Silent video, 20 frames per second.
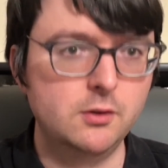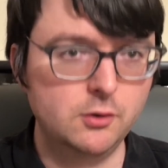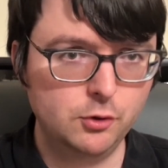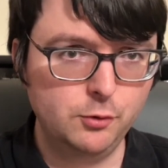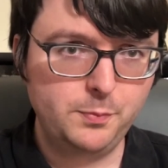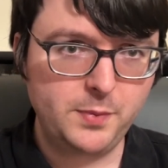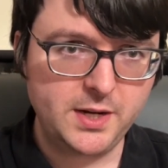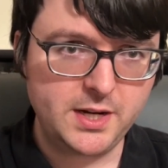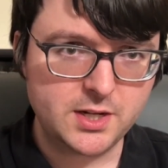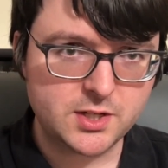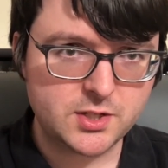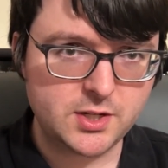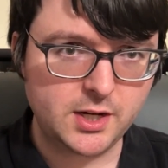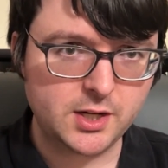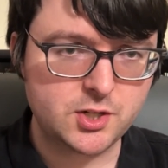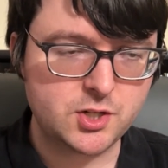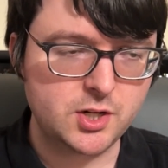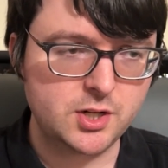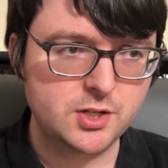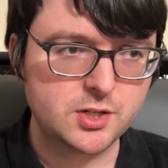opening
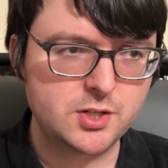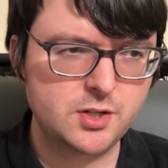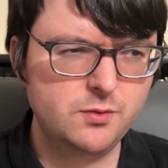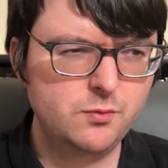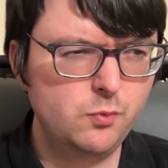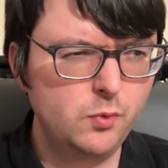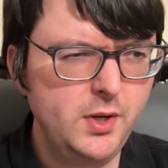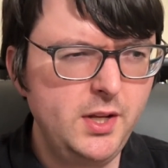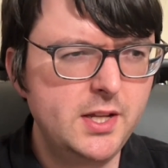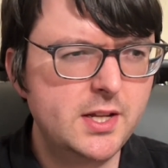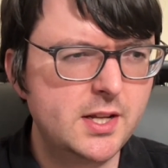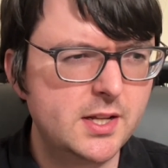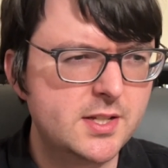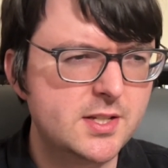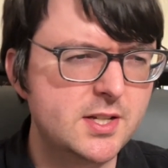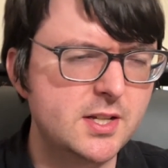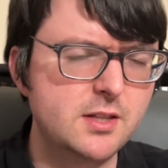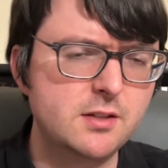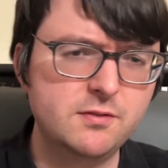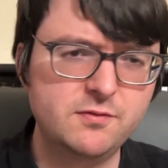sections, and really I'd
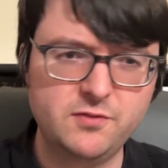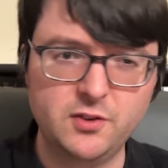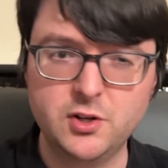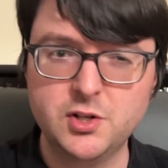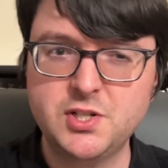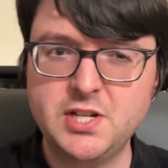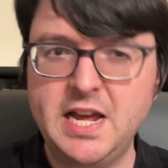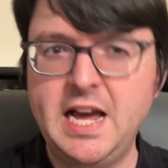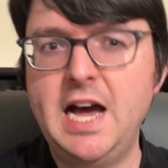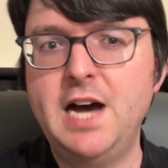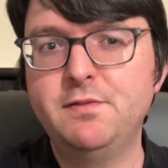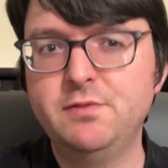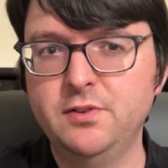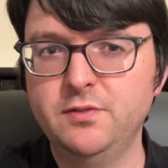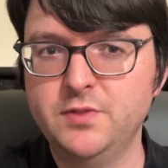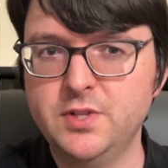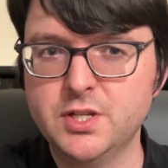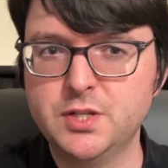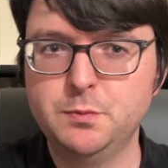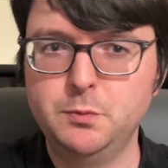say the first half of
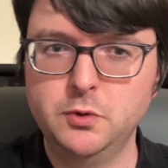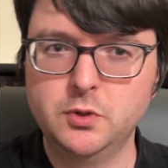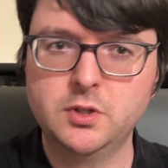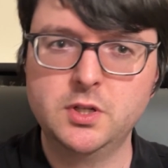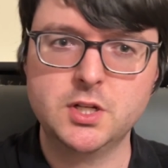this book,